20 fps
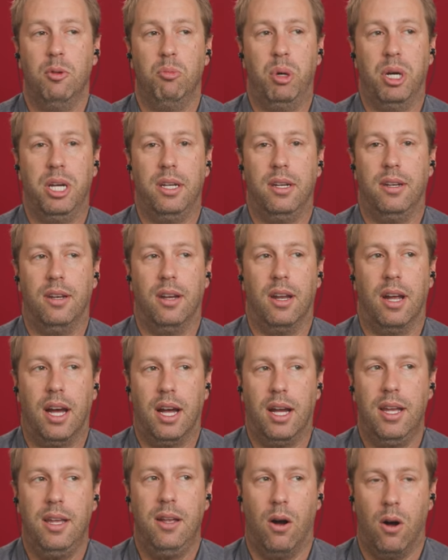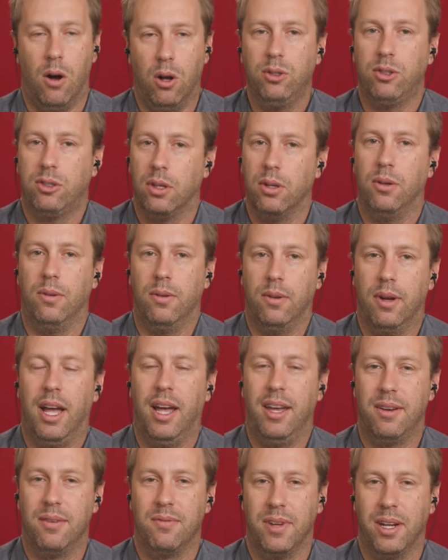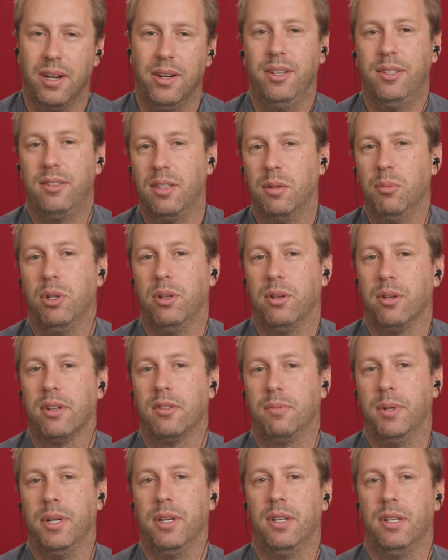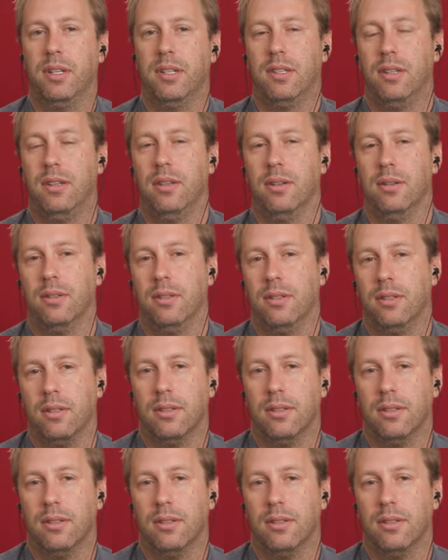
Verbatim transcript: But I also had a very similar experience to you.